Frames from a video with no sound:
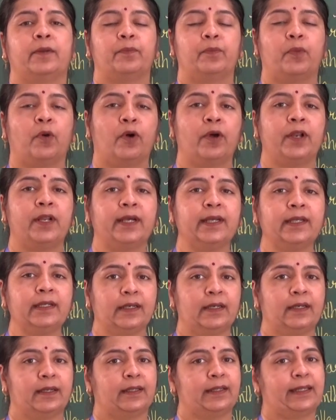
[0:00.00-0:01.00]
pollen,
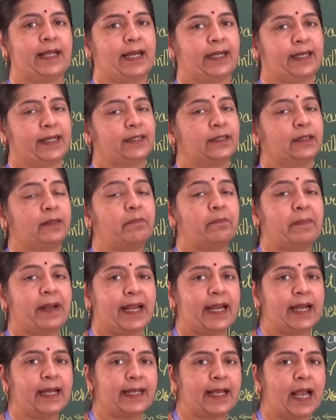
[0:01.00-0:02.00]
that is
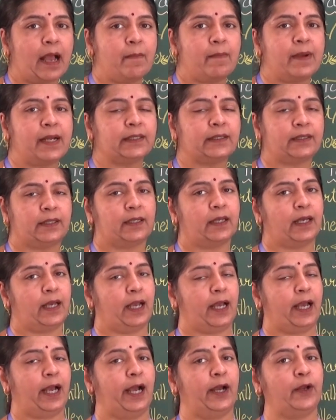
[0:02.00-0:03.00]
male gamete,
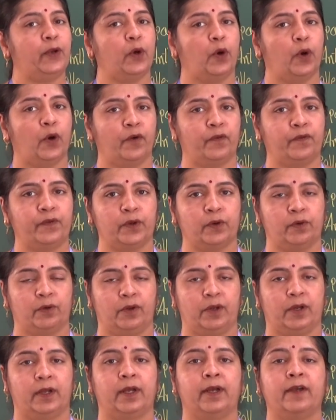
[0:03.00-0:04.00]
and
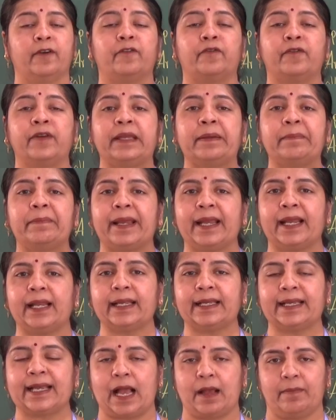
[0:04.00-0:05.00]
ovule,
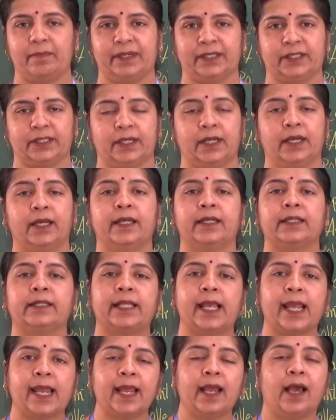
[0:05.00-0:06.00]
female gamete,
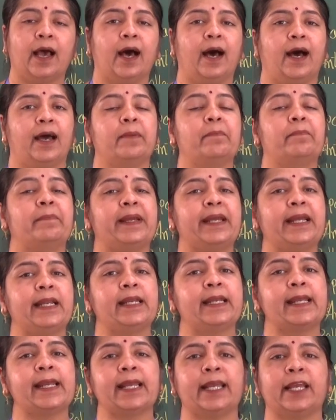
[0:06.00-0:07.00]
they are
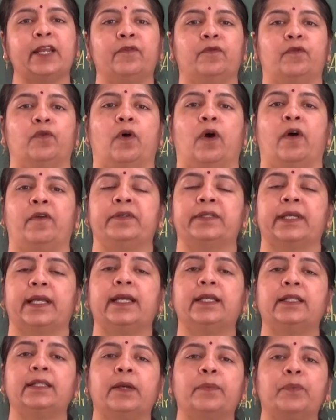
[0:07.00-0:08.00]
mainly
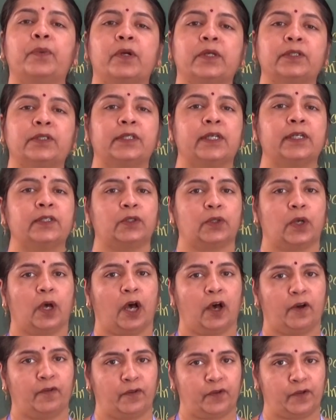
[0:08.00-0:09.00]
involved in the process
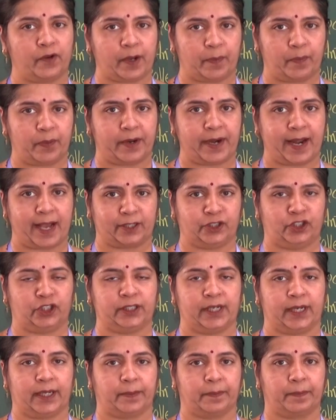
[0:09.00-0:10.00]
of reproduction.